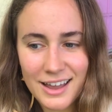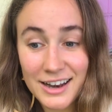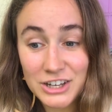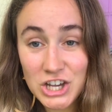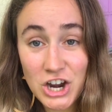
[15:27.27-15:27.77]

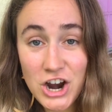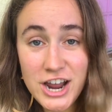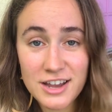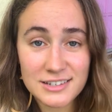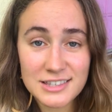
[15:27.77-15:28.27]
and
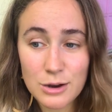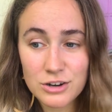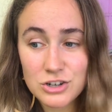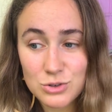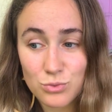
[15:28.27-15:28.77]
curious, they
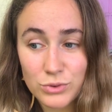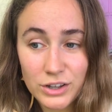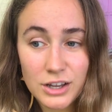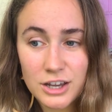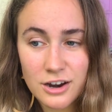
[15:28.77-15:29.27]
were just
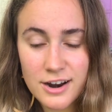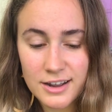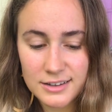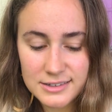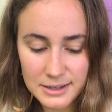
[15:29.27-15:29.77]
really
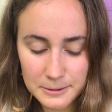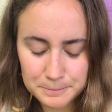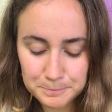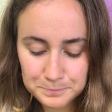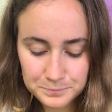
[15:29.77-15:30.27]
curious, and